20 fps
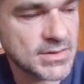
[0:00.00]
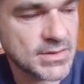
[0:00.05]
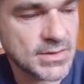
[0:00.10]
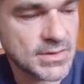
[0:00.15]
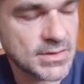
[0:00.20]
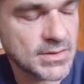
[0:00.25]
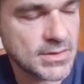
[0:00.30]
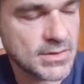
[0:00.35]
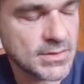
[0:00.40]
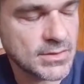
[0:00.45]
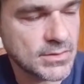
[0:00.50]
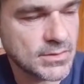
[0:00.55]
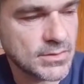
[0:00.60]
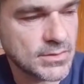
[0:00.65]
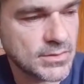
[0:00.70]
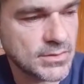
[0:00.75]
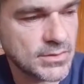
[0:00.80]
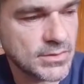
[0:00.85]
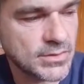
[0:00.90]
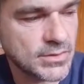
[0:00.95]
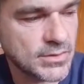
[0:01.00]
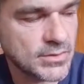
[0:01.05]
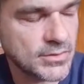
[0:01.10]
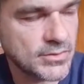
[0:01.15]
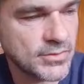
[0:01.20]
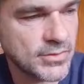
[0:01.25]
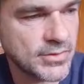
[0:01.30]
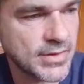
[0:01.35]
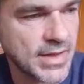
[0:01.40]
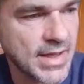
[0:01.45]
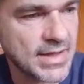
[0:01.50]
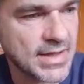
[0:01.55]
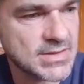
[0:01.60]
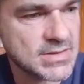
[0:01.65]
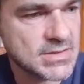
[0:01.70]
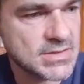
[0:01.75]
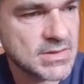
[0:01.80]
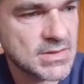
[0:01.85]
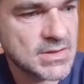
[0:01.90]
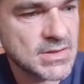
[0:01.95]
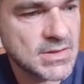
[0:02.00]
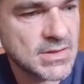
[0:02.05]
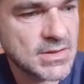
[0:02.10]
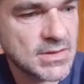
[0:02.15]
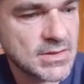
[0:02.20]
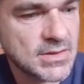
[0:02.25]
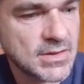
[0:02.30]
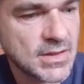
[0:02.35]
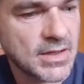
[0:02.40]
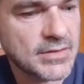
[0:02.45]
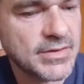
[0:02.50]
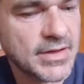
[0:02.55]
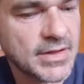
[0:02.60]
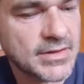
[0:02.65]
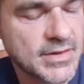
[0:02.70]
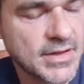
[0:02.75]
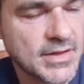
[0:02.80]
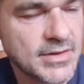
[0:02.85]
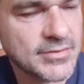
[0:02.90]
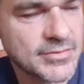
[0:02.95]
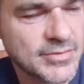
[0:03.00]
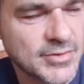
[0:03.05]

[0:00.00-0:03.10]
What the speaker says: That. I've had that